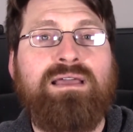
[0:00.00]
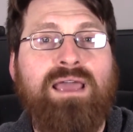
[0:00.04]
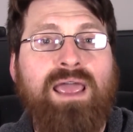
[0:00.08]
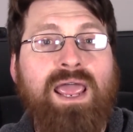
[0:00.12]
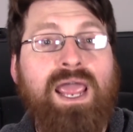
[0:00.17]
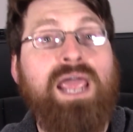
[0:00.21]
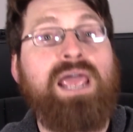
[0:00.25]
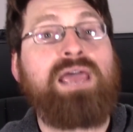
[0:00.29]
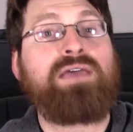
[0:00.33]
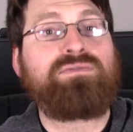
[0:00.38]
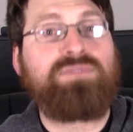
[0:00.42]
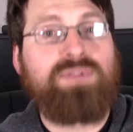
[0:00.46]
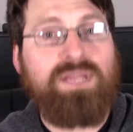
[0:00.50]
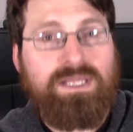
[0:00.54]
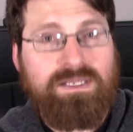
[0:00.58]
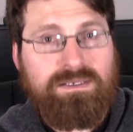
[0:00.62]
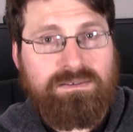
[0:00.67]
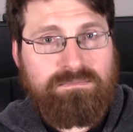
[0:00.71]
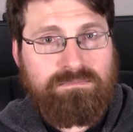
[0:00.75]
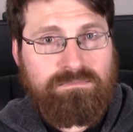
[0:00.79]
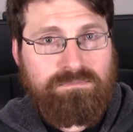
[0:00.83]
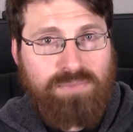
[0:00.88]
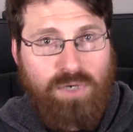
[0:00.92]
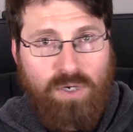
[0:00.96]
and
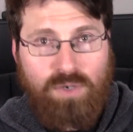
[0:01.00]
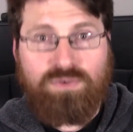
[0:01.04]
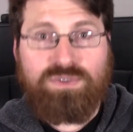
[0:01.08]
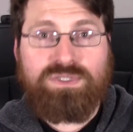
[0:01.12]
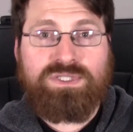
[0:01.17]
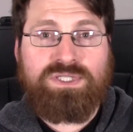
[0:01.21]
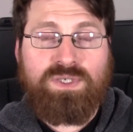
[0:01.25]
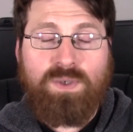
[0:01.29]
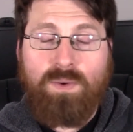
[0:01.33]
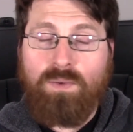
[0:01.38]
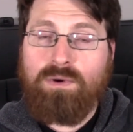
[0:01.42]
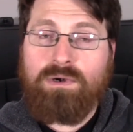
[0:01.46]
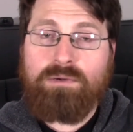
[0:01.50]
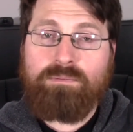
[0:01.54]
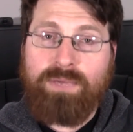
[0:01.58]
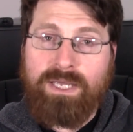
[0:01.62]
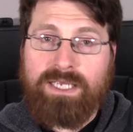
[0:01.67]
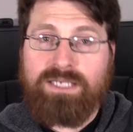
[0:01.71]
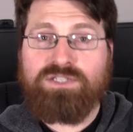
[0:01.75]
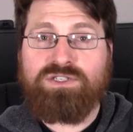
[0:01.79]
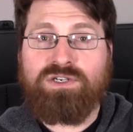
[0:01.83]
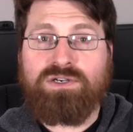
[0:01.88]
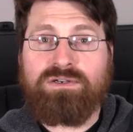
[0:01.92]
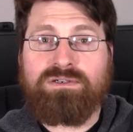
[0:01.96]
then post your
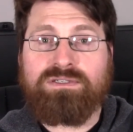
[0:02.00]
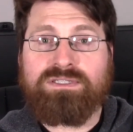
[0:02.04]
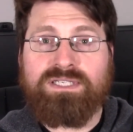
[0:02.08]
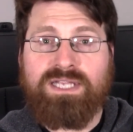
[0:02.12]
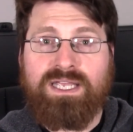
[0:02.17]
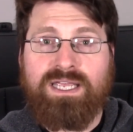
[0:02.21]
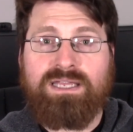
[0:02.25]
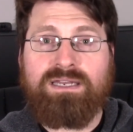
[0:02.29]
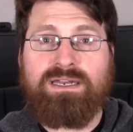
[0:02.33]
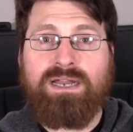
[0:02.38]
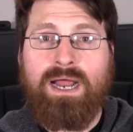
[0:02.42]
pictures in